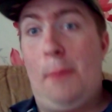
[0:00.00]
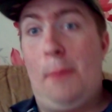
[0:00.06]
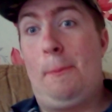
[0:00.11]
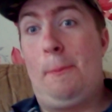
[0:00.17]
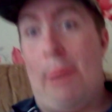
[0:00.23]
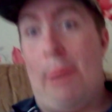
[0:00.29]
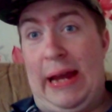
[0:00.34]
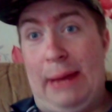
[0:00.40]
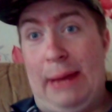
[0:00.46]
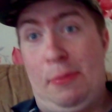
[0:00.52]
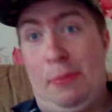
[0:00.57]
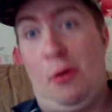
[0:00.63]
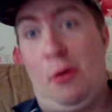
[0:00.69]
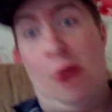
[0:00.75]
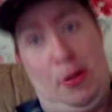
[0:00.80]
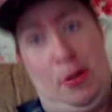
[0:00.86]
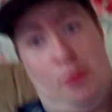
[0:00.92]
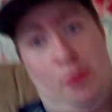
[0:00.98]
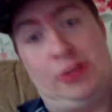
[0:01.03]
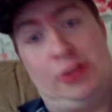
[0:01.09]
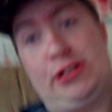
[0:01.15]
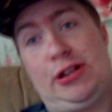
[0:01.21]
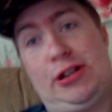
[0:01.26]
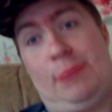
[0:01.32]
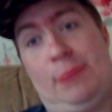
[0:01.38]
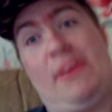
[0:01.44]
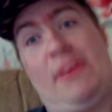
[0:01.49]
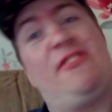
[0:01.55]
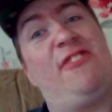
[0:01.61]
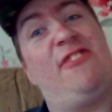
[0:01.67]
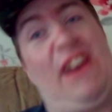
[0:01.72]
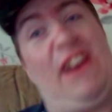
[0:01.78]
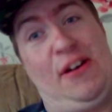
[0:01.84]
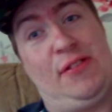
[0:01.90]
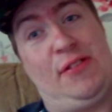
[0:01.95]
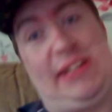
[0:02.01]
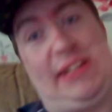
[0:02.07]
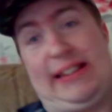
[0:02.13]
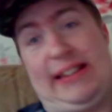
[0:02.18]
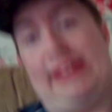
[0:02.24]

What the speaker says: people who had one job and failed it.